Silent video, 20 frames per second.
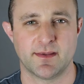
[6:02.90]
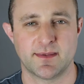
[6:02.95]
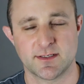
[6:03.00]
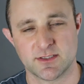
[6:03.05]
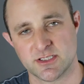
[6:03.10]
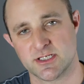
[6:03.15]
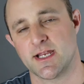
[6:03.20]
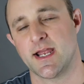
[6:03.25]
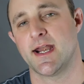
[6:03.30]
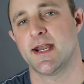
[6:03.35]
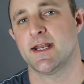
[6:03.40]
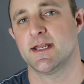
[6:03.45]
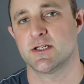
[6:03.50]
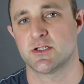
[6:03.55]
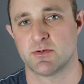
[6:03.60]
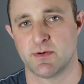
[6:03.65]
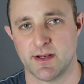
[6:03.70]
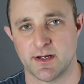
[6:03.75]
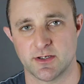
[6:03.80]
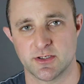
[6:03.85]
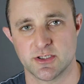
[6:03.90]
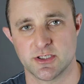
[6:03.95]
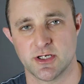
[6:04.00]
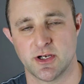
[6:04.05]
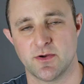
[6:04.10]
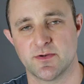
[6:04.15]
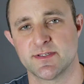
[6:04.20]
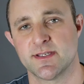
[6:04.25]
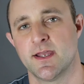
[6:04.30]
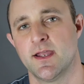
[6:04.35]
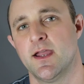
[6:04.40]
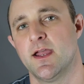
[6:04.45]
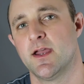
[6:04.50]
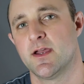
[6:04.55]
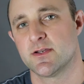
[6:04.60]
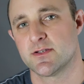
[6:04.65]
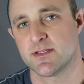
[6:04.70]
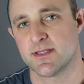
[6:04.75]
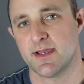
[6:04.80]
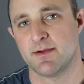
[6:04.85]
I think she got it at Trader Joe's.
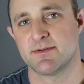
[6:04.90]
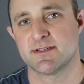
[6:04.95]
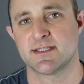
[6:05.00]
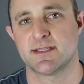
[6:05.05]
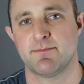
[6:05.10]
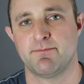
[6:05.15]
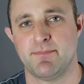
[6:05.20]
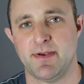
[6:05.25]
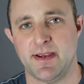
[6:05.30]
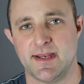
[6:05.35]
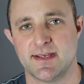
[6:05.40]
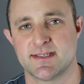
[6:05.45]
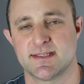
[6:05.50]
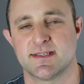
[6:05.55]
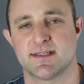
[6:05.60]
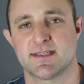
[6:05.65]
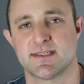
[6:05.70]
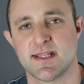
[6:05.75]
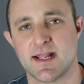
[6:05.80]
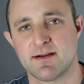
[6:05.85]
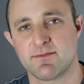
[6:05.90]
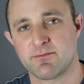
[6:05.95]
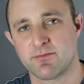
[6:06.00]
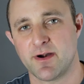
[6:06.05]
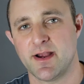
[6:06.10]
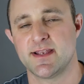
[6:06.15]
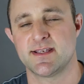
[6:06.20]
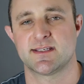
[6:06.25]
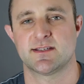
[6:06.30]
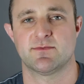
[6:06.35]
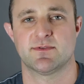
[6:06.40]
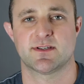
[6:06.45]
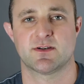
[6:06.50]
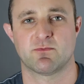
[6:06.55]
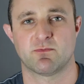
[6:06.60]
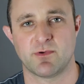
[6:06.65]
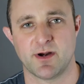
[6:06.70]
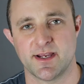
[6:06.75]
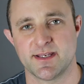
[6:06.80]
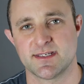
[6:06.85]
So that was the base. Instead of rice, it was a
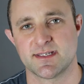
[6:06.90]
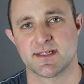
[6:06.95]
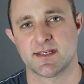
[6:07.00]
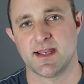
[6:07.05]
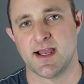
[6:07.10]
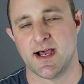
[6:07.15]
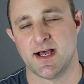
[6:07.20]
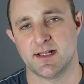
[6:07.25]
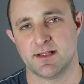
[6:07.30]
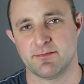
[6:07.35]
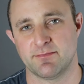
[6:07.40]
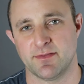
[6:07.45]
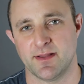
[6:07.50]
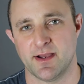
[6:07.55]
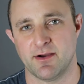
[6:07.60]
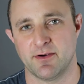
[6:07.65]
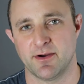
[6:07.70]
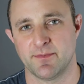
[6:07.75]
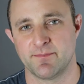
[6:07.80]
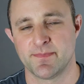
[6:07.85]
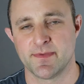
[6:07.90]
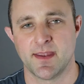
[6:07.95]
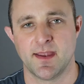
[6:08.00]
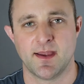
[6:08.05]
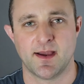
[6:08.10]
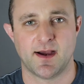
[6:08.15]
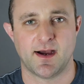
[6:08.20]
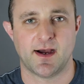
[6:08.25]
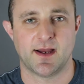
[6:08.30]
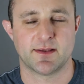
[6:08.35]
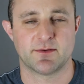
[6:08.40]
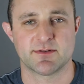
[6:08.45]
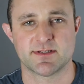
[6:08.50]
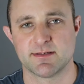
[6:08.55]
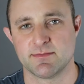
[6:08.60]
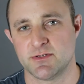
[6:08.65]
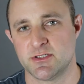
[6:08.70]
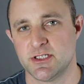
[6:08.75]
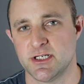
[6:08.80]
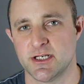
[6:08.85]
riced cauliflower. There was
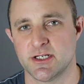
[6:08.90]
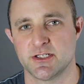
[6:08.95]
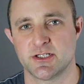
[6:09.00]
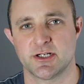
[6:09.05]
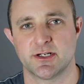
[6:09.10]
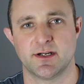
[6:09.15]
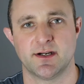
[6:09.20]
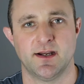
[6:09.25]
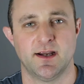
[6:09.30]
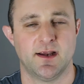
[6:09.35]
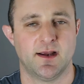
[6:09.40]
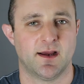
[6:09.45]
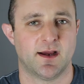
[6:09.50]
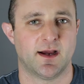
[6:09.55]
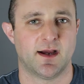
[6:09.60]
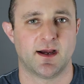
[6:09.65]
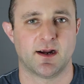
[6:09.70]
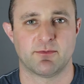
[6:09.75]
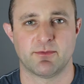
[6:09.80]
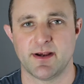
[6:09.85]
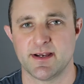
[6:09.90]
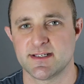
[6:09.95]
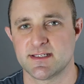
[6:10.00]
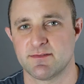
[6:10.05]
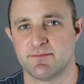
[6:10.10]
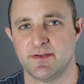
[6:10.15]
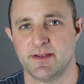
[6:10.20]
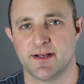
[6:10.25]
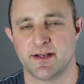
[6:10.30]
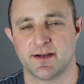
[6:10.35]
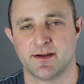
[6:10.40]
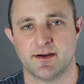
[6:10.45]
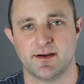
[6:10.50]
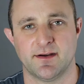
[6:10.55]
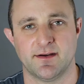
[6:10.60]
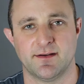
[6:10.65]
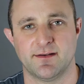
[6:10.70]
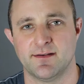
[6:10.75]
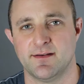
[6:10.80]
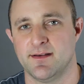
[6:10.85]
some ginger, rice
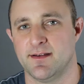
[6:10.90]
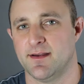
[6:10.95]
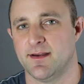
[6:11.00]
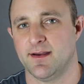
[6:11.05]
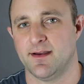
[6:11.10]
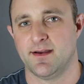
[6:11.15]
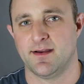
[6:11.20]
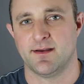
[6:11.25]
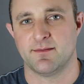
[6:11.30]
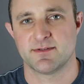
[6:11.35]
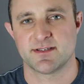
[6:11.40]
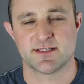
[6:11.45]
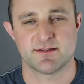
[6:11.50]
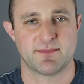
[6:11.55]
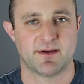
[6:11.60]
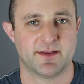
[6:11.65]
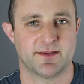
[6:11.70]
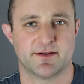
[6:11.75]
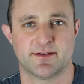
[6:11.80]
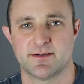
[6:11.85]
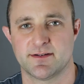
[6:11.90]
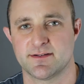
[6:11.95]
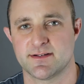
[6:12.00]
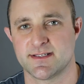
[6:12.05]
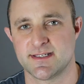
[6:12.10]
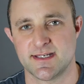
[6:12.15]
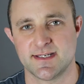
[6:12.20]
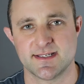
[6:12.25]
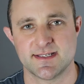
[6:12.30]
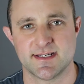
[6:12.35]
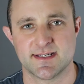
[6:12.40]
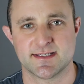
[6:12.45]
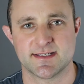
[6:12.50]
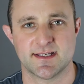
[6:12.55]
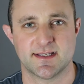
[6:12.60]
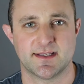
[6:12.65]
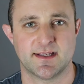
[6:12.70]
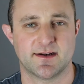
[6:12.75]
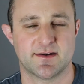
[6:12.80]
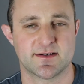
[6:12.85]
vinegar, some other seasonings
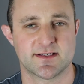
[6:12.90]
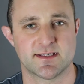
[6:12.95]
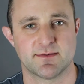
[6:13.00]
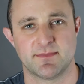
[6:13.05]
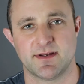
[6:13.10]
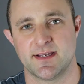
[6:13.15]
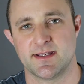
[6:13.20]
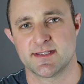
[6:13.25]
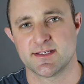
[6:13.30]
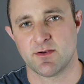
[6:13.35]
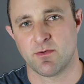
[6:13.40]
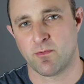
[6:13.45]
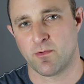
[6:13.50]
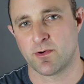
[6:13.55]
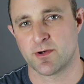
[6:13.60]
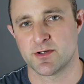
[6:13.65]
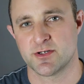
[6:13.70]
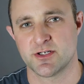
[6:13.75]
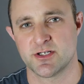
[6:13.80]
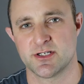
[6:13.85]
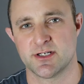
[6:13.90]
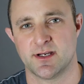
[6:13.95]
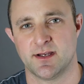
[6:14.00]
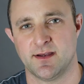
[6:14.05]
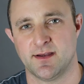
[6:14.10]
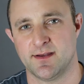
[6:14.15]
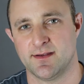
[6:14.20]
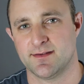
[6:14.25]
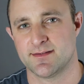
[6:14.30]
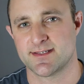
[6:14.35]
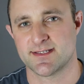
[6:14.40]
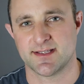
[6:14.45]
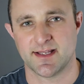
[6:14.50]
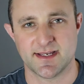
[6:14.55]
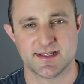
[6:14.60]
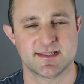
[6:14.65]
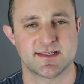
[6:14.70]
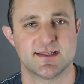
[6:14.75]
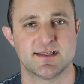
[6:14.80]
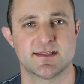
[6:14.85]
in there, some nice orange
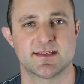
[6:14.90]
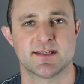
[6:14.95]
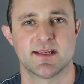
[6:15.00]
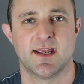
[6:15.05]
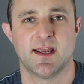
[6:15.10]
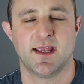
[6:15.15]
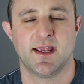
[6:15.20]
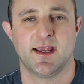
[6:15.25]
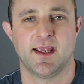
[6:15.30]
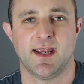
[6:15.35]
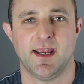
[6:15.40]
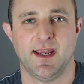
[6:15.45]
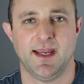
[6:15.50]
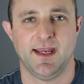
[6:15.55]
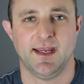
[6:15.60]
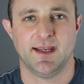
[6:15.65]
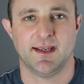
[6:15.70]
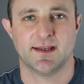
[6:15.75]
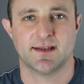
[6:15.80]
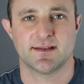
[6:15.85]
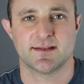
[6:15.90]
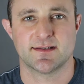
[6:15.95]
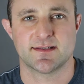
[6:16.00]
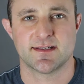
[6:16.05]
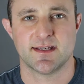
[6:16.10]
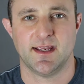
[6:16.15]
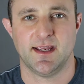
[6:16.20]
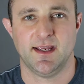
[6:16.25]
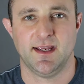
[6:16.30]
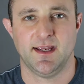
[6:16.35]
slices, and